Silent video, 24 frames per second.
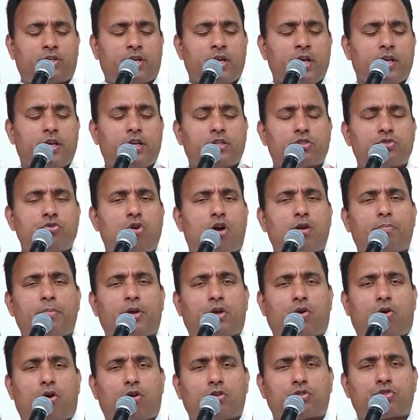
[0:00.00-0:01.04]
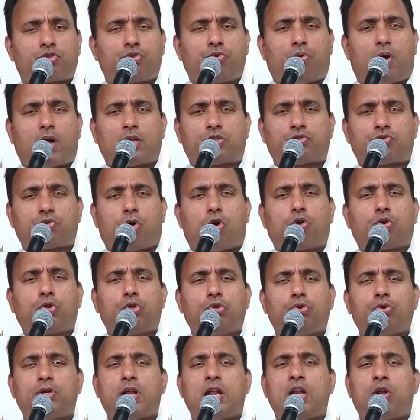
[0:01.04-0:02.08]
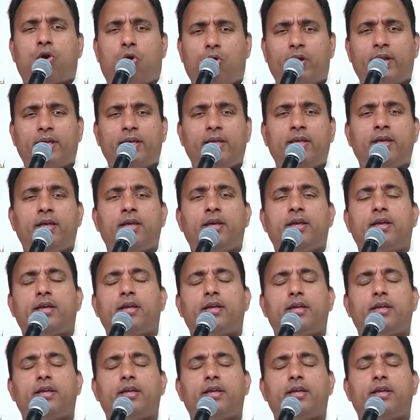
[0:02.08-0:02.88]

It is not because you are so good and holy.